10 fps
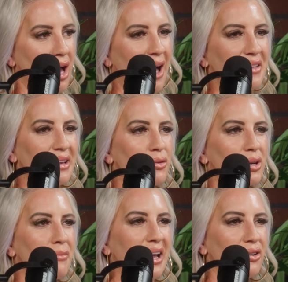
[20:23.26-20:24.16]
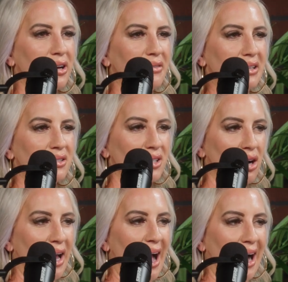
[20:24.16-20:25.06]
I think even when I'm angry and they
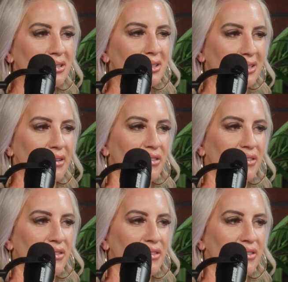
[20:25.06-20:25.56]
suck ass, it's like